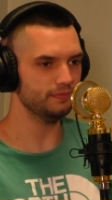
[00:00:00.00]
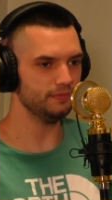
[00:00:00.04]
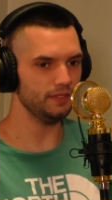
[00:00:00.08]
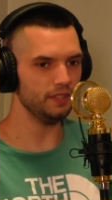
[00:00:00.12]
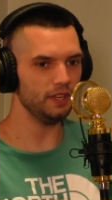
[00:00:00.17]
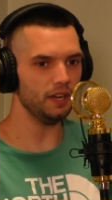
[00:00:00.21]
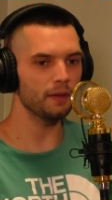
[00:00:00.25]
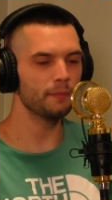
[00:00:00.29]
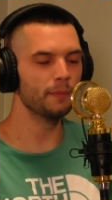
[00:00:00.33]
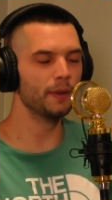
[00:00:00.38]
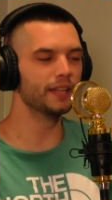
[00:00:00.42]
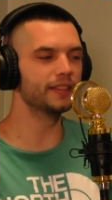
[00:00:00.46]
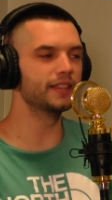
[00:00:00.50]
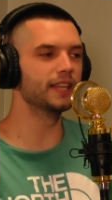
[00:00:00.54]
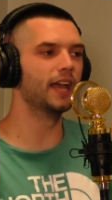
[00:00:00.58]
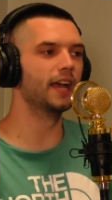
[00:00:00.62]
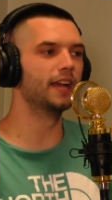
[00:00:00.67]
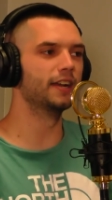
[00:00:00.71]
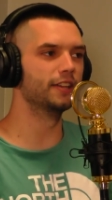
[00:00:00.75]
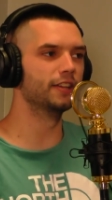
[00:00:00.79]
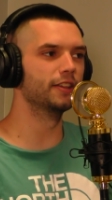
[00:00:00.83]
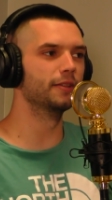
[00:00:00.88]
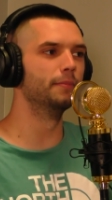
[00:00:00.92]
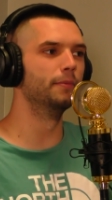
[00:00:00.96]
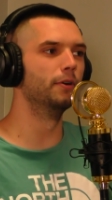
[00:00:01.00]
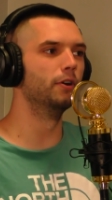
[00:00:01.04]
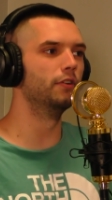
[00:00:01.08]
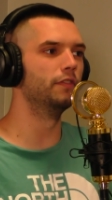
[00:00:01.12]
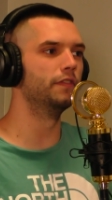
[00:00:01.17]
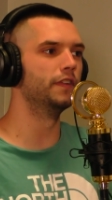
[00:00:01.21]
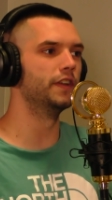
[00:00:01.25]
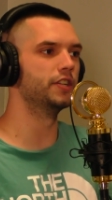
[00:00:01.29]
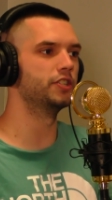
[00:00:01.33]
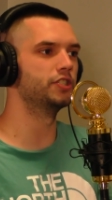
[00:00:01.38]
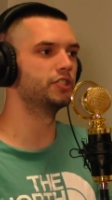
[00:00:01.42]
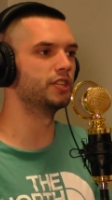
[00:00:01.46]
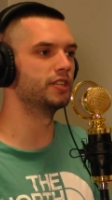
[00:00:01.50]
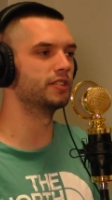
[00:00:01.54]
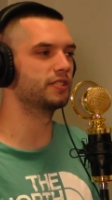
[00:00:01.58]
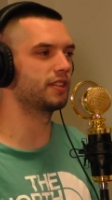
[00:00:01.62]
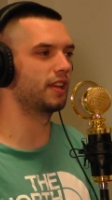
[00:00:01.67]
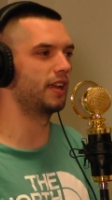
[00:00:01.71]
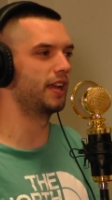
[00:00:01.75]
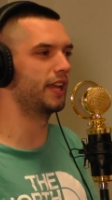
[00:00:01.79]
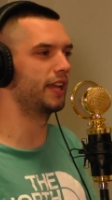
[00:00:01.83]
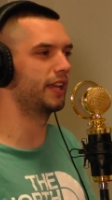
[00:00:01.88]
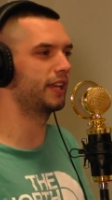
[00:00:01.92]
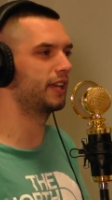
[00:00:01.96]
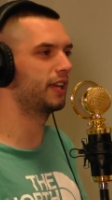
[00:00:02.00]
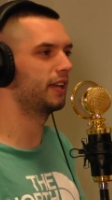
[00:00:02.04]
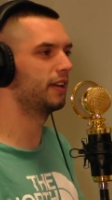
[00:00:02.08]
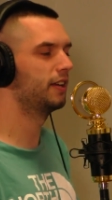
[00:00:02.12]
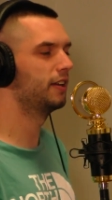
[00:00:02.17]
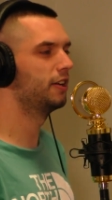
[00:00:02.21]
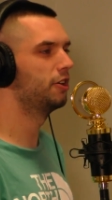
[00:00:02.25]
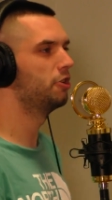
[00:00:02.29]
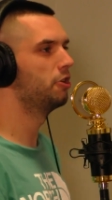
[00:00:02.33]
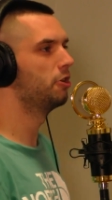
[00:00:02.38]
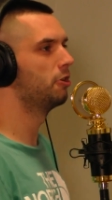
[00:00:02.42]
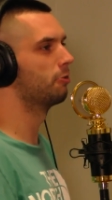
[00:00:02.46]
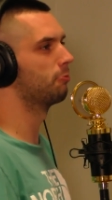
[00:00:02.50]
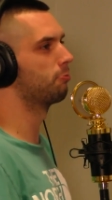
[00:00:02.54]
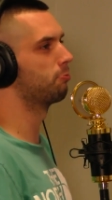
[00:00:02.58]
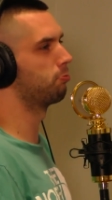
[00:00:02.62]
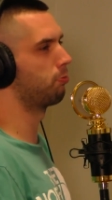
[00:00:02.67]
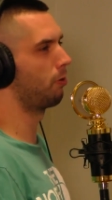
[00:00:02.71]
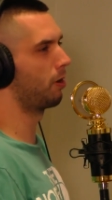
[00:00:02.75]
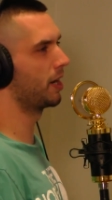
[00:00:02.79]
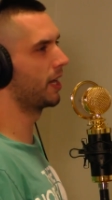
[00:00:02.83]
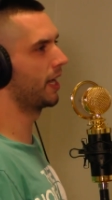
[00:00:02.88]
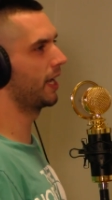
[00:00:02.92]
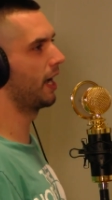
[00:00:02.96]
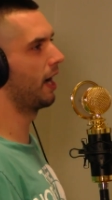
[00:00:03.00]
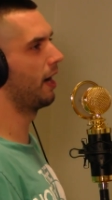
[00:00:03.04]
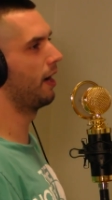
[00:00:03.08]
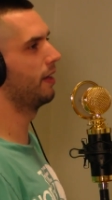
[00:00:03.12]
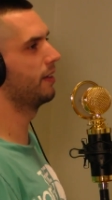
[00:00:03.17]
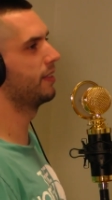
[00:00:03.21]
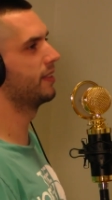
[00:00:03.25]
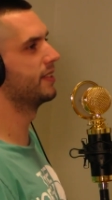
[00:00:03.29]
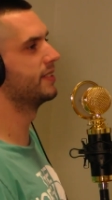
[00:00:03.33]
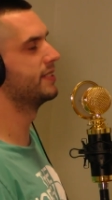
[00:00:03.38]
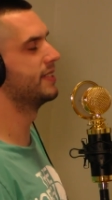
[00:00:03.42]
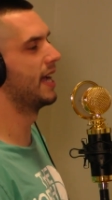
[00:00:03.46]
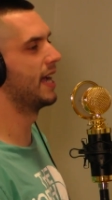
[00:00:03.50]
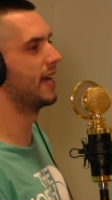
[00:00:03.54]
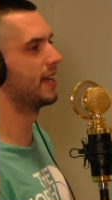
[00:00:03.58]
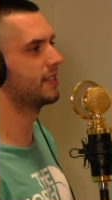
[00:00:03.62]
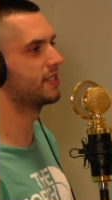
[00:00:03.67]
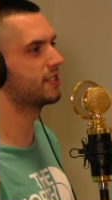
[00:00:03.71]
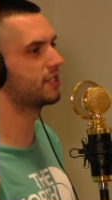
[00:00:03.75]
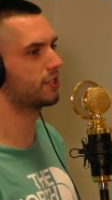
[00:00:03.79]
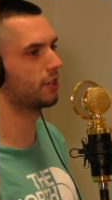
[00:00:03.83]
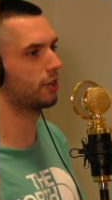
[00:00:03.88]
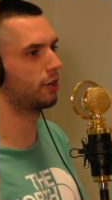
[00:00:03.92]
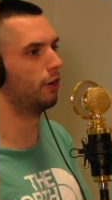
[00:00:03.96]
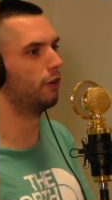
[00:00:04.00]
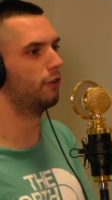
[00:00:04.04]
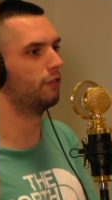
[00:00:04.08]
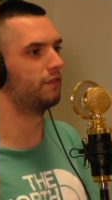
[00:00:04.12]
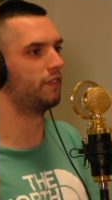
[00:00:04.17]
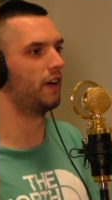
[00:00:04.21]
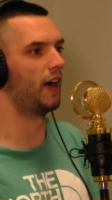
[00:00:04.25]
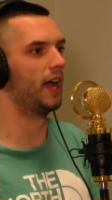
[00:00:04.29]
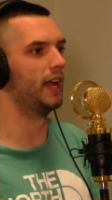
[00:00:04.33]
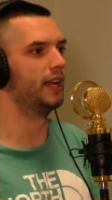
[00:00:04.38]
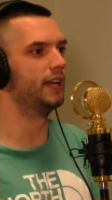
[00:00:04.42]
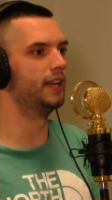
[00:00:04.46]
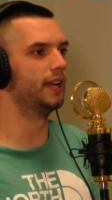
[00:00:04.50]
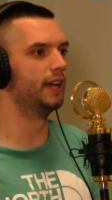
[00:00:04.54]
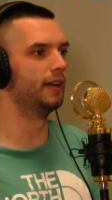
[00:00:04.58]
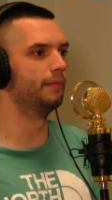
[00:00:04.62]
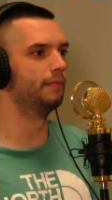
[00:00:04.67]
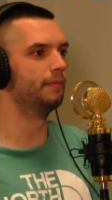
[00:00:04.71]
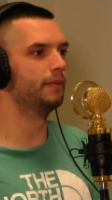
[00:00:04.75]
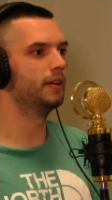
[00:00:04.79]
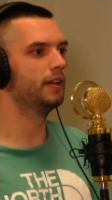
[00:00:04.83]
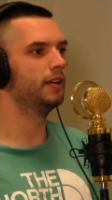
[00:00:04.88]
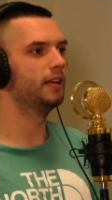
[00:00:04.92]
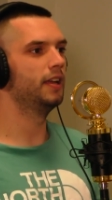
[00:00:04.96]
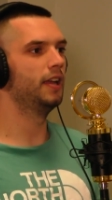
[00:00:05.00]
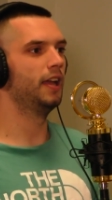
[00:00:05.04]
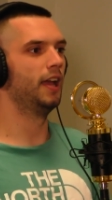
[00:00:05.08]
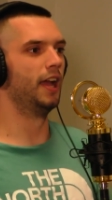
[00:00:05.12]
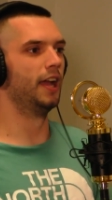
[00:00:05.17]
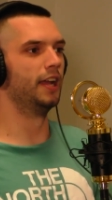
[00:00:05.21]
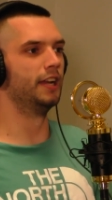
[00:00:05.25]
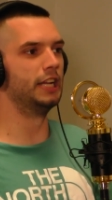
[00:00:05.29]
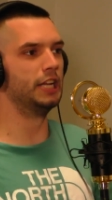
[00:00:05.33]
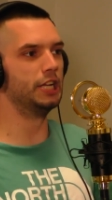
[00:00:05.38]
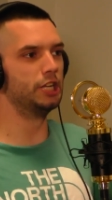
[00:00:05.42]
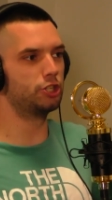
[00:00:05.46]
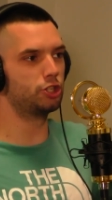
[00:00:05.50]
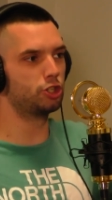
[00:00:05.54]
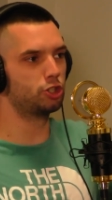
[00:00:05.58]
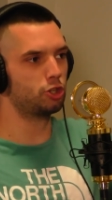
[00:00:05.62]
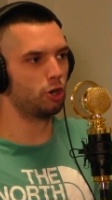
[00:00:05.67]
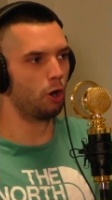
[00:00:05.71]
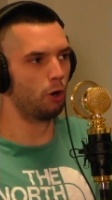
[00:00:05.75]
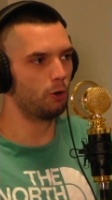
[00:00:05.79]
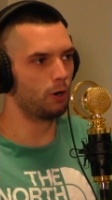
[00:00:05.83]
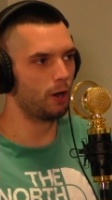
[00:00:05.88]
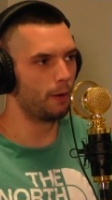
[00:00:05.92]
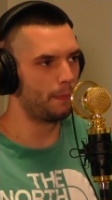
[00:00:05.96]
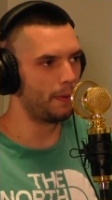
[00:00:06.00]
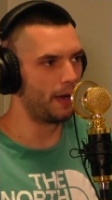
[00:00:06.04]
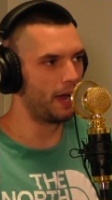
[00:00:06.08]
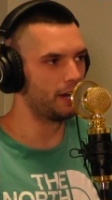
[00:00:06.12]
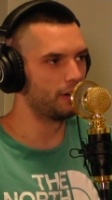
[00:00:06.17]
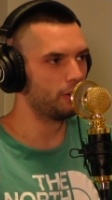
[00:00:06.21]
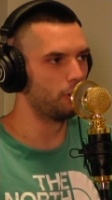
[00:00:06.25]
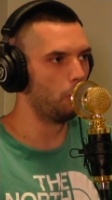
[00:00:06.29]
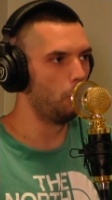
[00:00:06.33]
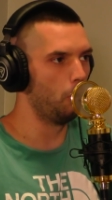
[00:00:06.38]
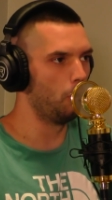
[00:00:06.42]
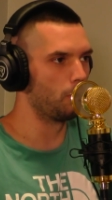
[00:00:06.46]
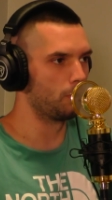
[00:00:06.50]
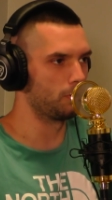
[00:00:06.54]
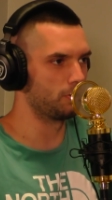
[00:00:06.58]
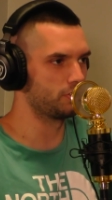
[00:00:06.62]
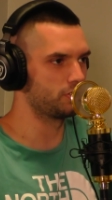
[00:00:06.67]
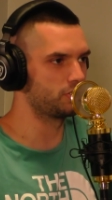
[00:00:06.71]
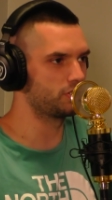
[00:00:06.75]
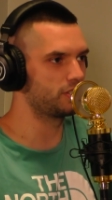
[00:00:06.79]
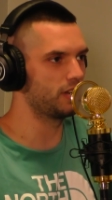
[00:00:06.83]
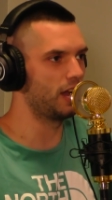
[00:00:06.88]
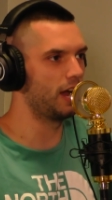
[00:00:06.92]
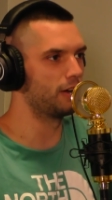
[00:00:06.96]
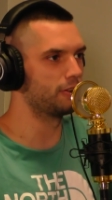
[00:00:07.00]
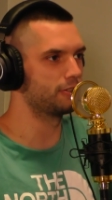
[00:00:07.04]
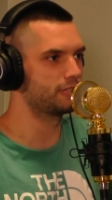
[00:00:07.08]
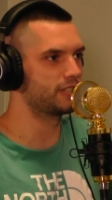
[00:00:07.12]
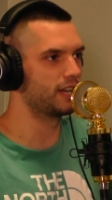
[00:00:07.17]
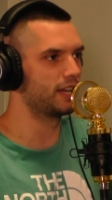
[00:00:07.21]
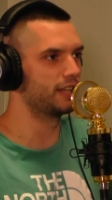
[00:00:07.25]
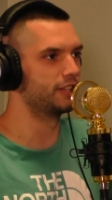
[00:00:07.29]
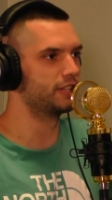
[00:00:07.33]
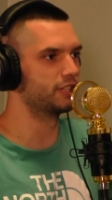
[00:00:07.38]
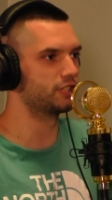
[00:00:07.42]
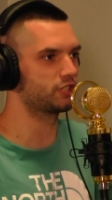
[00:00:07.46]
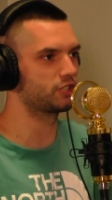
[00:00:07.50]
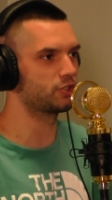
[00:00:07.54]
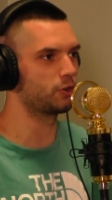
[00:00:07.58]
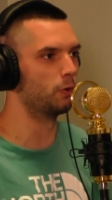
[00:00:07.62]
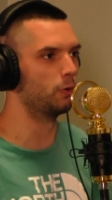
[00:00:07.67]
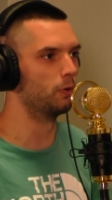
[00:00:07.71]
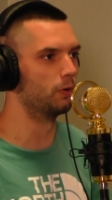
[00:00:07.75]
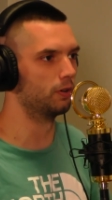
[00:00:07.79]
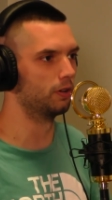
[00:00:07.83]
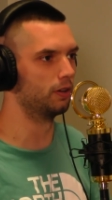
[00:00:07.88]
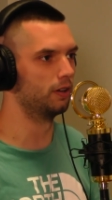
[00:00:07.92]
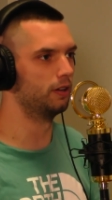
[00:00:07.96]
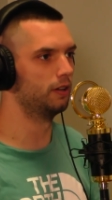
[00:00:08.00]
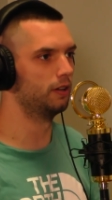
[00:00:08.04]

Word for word: But at the end of the movie, she's like, start running out of the dance to go find him. Yeah. And he showed up on a horse outside the school.